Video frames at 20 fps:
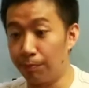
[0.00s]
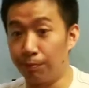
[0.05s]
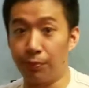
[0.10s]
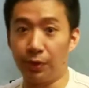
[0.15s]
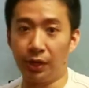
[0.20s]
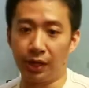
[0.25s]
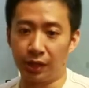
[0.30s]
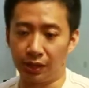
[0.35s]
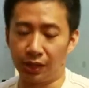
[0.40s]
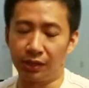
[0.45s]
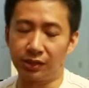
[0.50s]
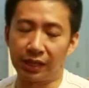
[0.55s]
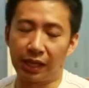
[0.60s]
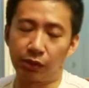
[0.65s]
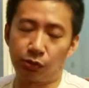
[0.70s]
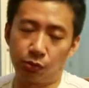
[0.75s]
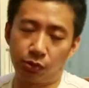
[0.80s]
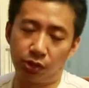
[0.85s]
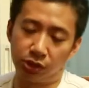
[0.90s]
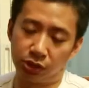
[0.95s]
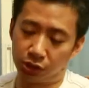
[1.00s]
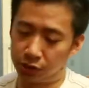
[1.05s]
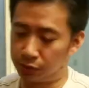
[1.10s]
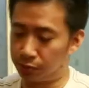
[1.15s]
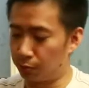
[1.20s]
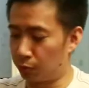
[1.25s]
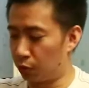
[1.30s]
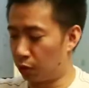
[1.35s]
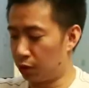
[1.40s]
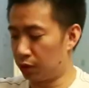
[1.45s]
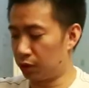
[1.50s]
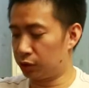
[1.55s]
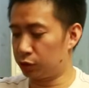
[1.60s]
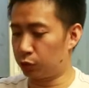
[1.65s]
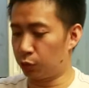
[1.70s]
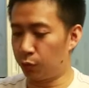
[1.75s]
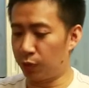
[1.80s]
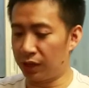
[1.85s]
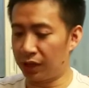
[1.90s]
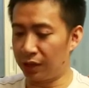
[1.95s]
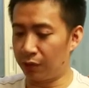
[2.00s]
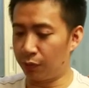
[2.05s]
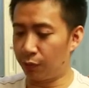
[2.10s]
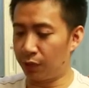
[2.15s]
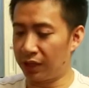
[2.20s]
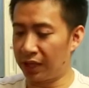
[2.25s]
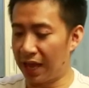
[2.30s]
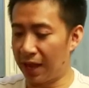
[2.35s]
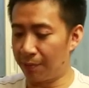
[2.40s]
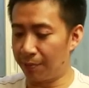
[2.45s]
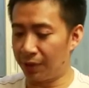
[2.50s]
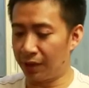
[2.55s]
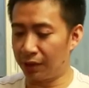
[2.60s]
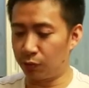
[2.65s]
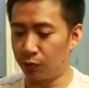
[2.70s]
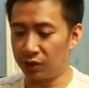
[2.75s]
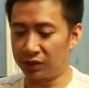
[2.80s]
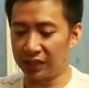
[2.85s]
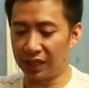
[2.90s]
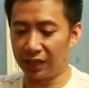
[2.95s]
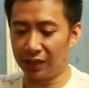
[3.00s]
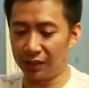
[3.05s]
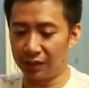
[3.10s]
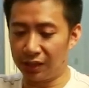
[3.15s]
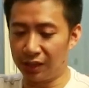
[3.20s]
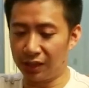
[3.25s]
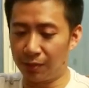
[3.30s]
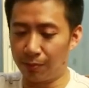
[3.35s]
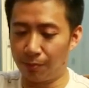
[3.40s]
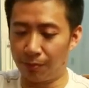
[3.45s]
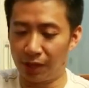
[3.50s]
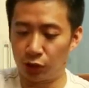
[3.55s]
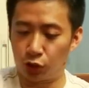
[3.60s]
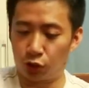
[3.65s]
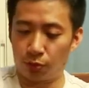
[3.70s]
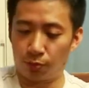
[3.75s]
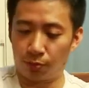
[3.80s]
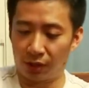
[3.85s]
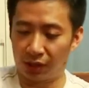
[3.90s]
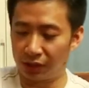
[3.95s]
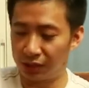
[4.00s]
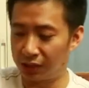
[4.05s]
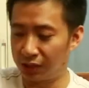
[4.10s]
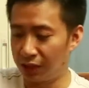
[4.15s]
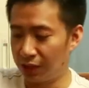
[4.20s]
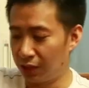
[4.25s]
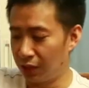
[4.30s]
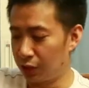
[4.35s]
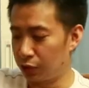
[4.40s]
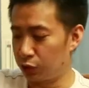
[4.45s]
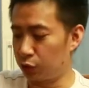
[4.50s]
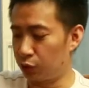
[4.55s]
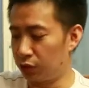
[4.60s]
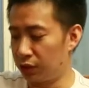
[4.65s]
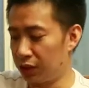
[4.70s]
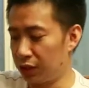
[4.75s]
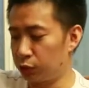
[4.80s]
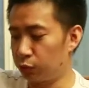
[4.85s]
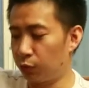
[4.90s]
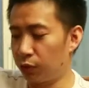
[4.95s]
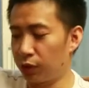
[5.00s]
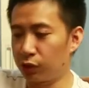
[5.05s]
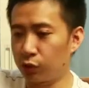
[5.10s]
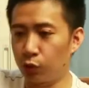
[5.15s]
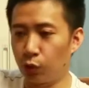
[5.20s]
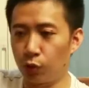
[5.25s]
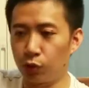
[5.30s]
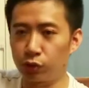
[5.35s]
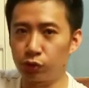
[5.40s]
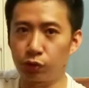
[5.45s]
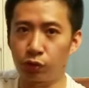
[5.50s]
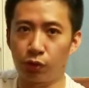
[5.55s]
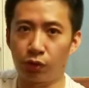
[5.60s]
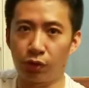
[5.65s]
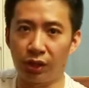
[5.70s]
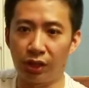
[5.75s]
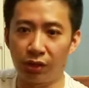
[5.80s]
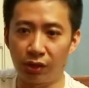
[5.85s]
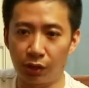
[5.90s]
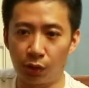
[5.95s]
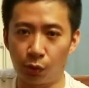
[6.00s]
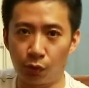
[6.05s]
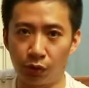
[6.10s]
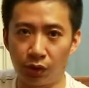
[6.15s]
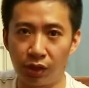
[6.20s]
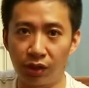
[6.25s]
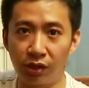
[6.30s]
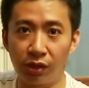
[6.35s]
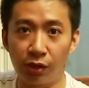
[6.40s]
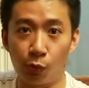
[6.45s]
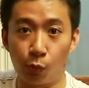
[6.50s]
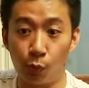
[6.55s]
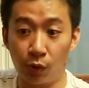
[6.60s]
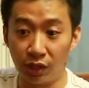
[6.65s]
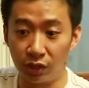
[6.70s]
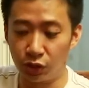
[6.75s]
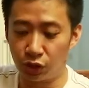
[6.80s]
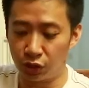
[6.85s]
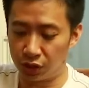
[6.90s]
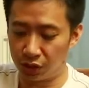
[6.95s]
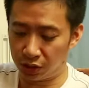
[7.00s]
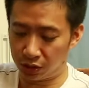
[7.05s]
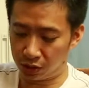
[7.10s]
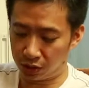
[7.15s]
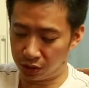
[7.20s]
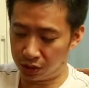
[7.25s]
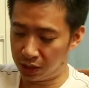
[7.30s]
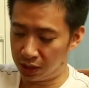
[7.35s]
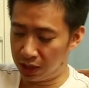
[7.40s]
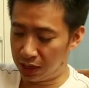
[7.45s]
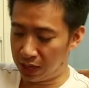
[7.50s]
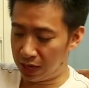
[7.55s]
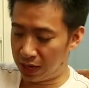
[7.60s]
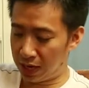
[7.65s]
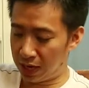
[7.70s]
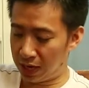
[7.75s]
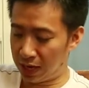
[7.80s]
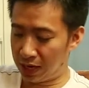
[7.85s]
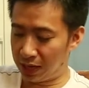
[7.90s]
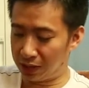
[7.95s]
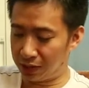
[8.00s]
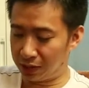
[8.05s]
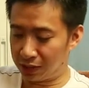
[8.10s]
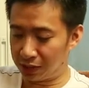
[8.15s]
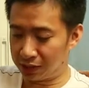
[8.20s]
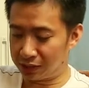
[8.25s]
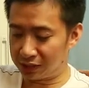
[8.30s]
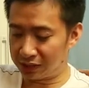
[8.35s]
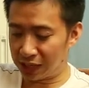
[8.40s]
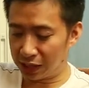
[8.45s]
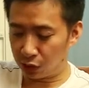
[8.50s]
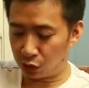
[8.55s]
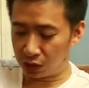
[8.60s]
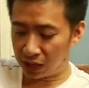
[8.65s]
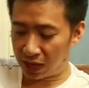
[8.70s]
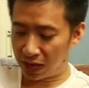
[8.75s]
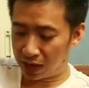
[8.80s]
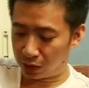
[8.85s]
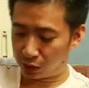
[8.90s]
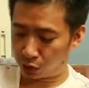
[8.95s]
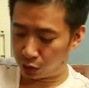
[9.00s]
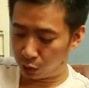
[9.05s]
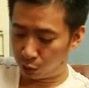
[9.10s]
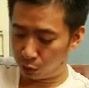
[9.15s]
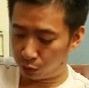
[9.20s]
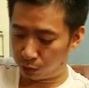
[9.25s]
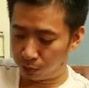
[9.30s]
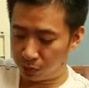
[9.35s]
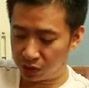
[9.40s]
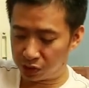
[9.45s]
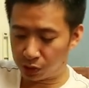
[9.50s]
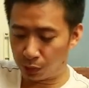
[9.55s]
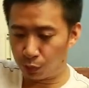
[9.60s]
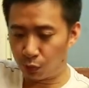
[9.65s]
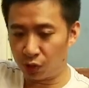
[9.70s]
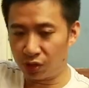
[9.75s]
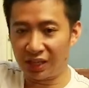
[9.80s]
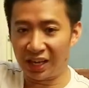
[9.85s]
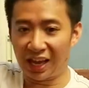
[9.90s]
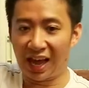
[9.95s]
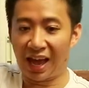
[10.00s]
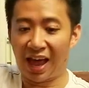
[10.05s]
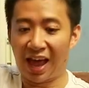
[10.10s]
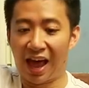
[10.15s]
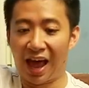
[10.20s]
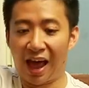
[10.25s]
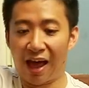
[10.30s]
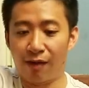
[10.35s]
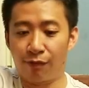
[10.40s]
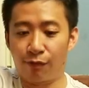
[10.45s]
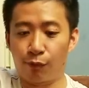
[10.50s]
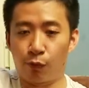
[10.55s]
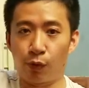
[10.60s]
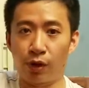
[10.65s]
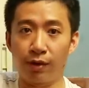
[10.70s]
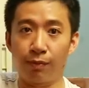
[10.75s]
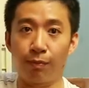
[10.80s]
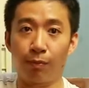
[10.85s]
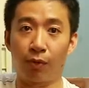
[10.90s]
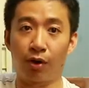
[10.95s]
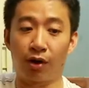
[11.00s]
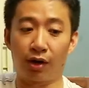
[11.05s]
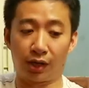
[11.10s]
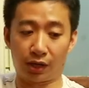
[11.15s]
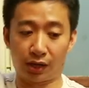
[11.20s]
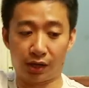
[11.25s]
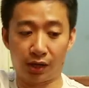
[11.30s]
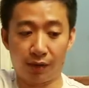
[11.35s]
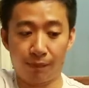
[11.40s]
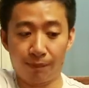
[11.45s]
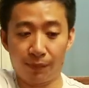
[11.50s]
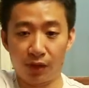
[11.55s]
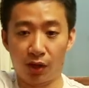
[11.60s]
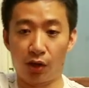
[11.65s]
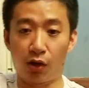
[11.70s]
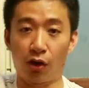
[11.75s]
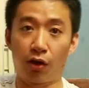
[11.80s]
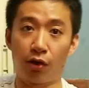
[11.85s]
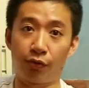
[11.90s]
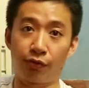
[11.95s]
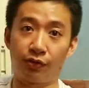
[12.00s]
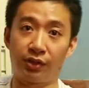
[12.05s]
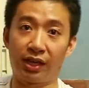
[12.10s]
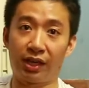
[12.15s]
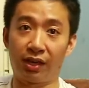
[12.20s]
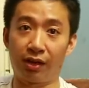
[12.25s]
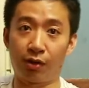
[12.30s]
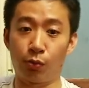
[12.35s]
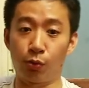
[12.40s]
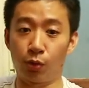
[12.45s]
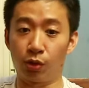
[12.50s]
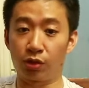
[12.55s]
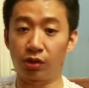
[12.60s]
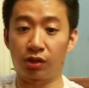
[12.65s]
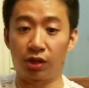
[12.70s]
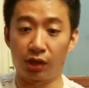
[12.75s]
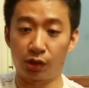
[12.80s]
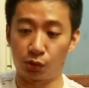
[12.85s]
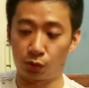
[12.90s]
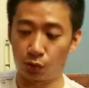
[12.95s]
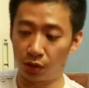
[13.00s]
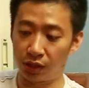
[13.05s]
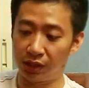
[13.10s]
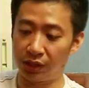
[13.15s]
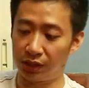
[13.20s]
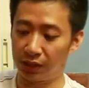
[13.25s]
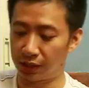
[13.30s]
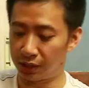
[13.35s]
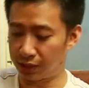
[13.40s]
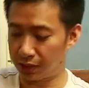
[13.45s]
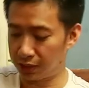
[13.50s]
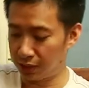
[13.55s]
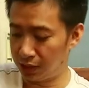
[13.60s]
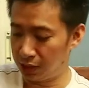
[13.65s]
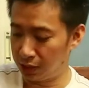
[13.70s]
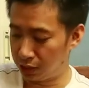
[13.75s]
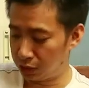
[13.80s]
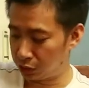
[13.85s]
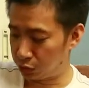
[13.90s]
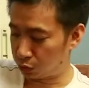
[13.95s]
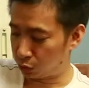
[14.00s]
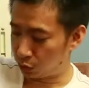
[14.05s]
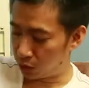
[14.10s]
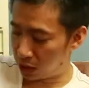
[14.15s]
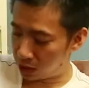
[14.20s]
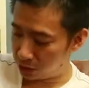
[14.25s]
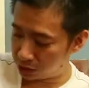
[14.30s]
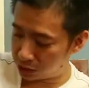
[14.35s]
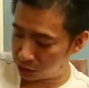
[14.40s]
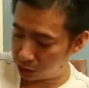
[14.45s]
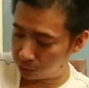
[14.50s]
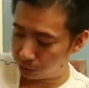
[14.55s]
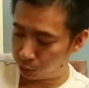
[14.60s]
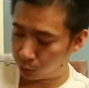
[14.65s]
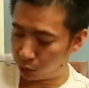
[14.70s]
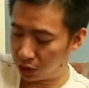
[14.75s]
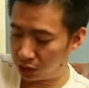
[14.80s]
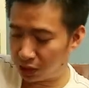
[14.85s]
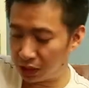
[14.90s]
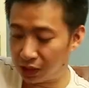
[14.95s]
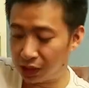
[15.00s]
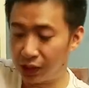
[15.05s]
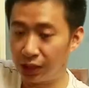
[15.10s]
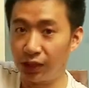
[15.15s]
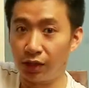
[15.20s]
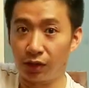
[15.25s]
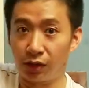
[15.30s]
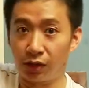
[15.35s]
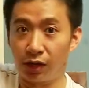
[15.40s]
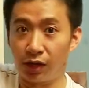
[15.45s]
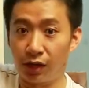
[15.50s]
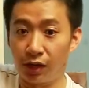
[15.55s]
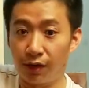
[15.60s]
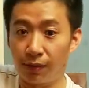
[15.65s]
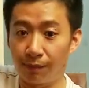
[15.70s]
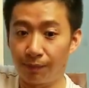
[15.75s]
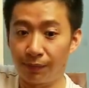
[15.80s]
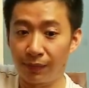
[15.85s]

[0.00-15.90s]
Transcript: big. It's actually small. So what happened was I did a measurement. So this one goes near the windshield, and the 2nd anchor would be somewhere in the halfway mark of the whole cartolina. So I'll just put it here,